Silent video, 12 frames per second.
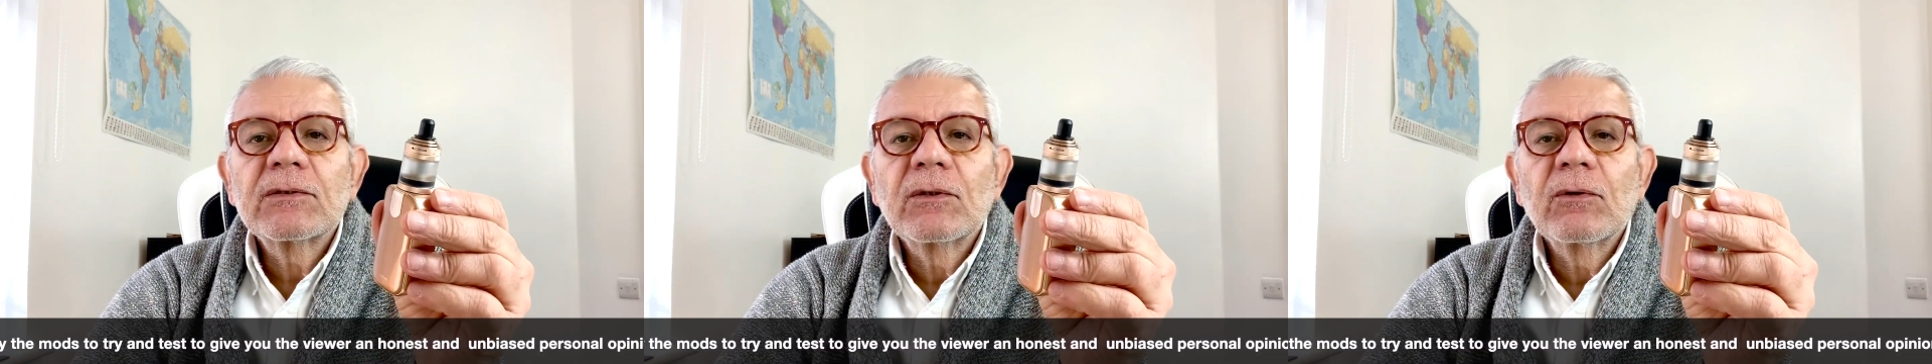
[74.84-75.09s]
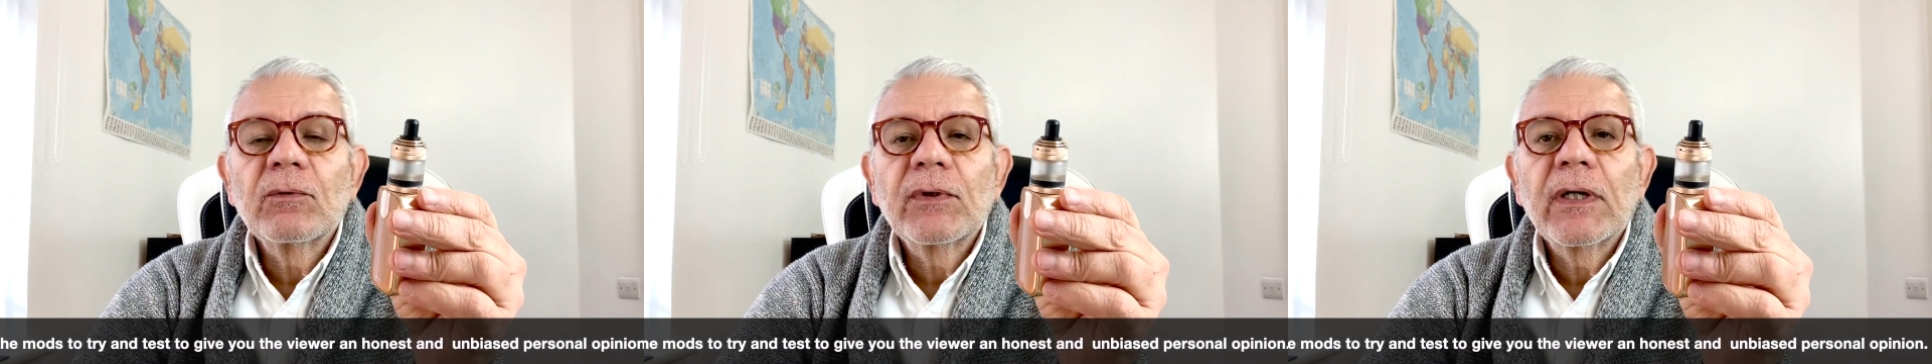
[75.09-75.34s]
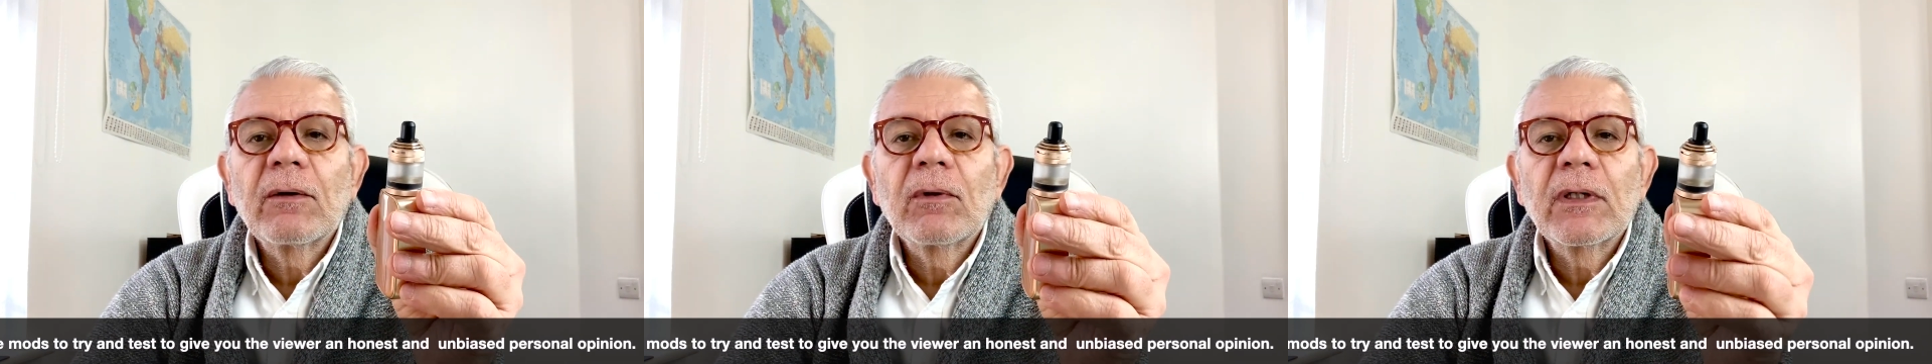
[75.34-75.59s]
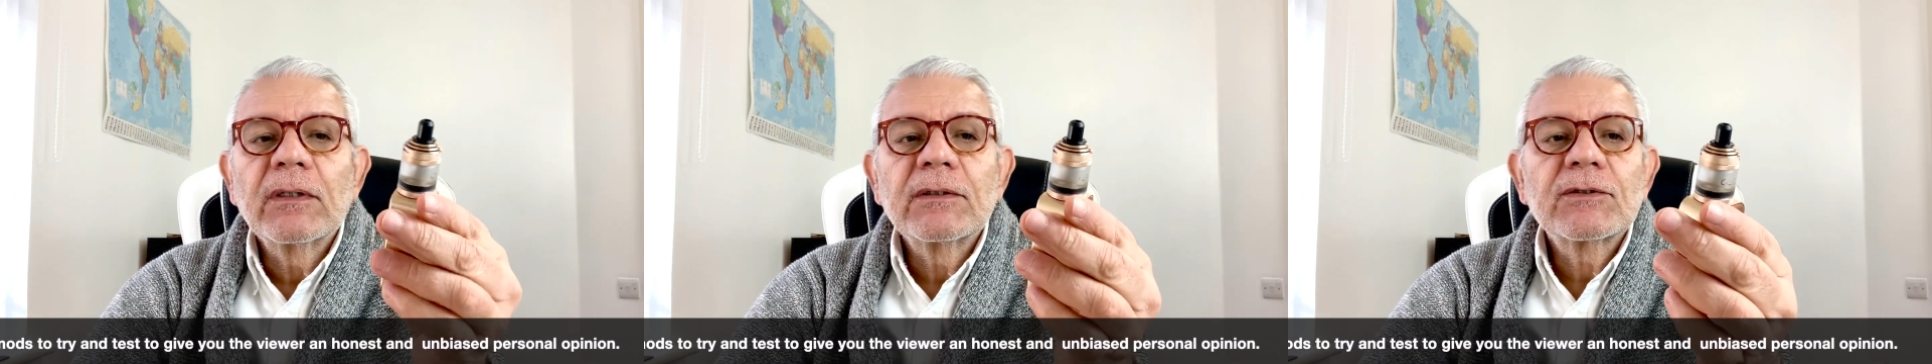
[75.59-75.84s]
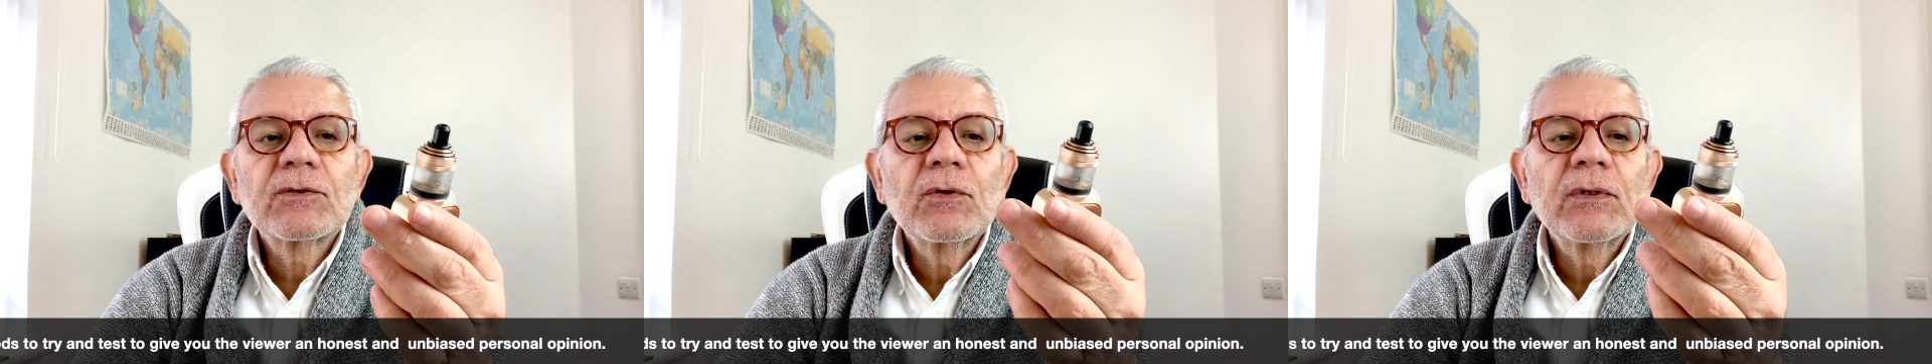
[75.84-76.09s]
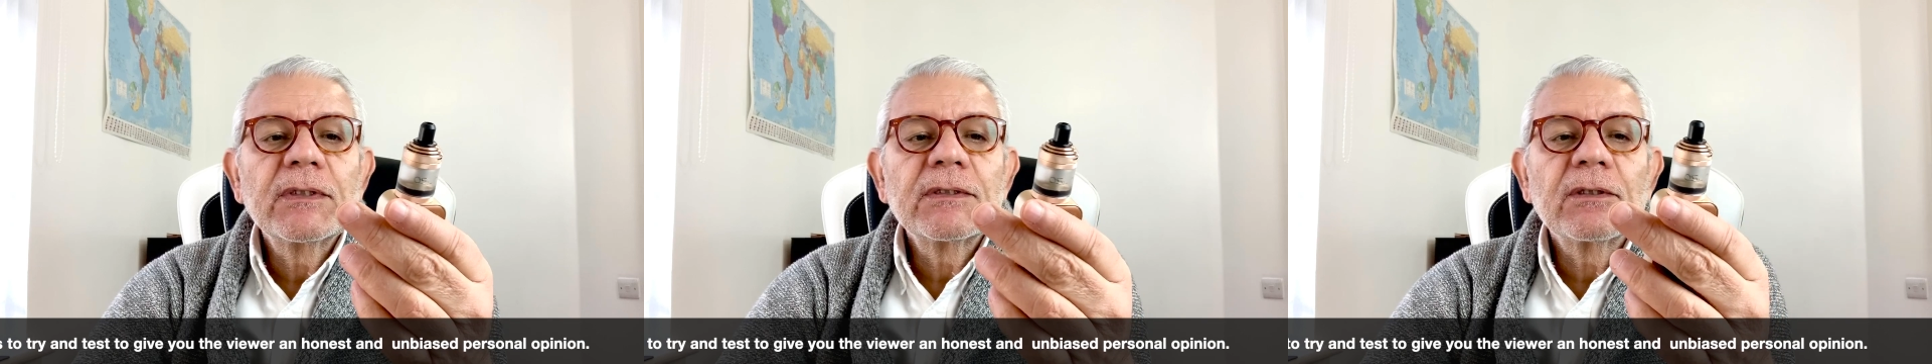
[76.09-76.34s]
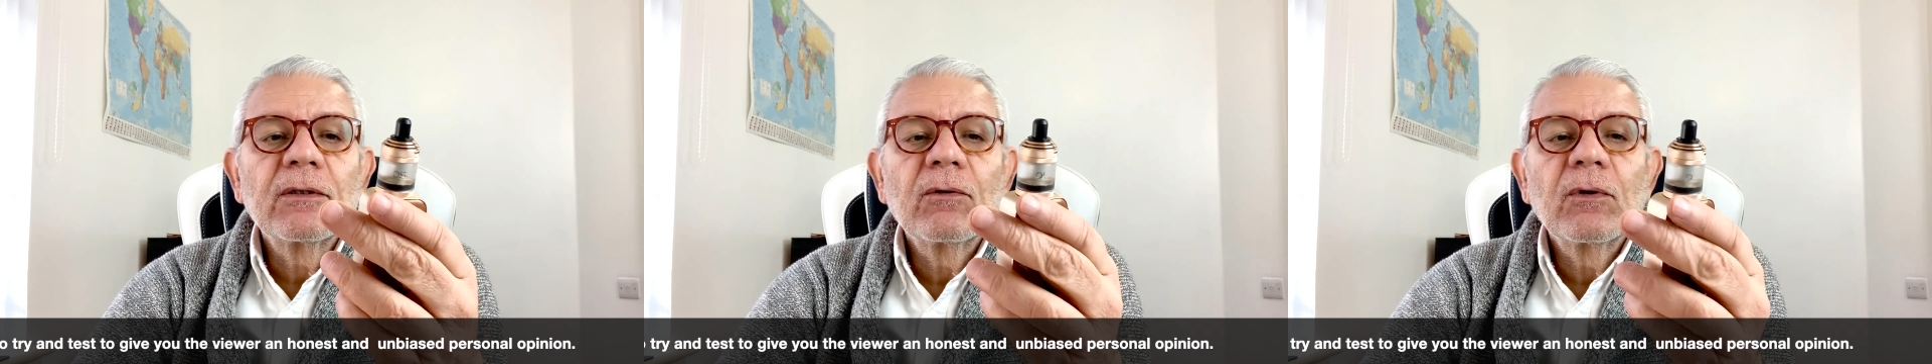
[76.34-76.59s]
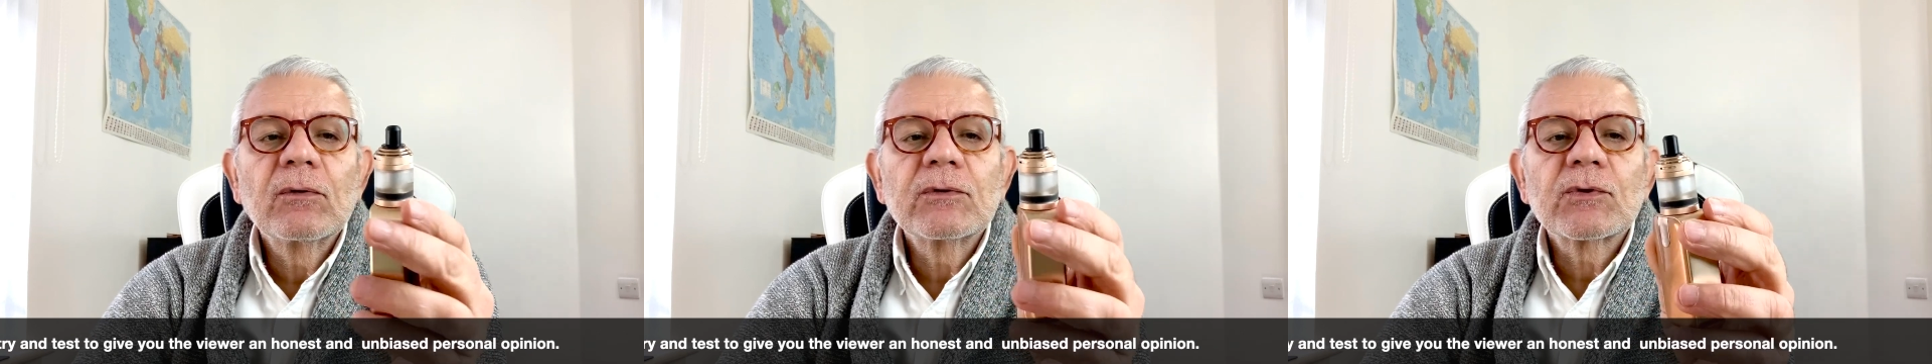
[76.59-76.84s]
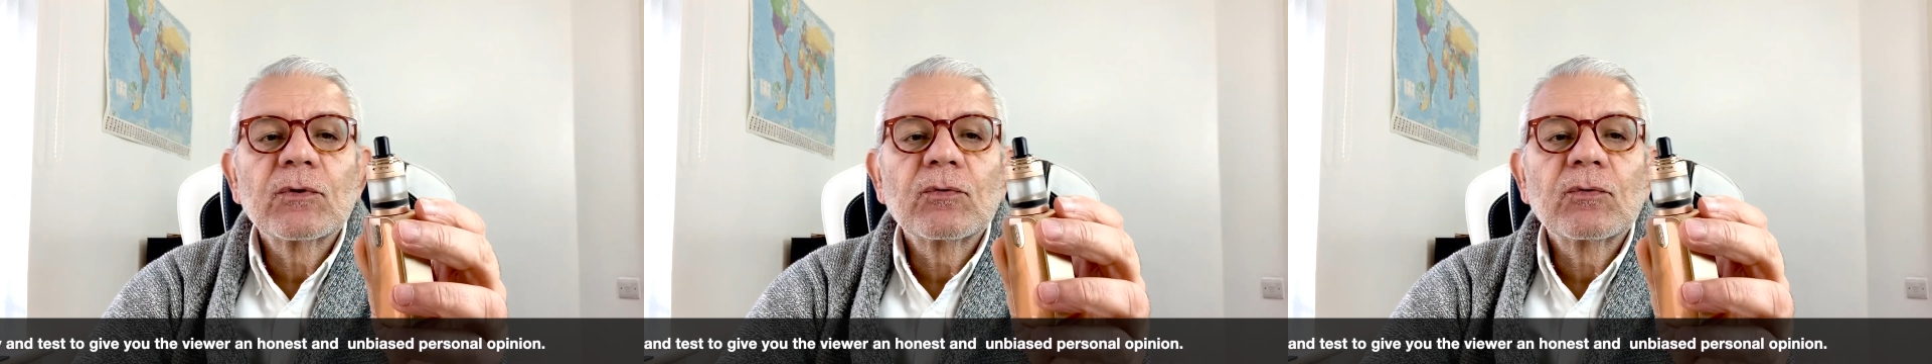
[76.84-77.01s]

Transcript: with that one. It's so easy also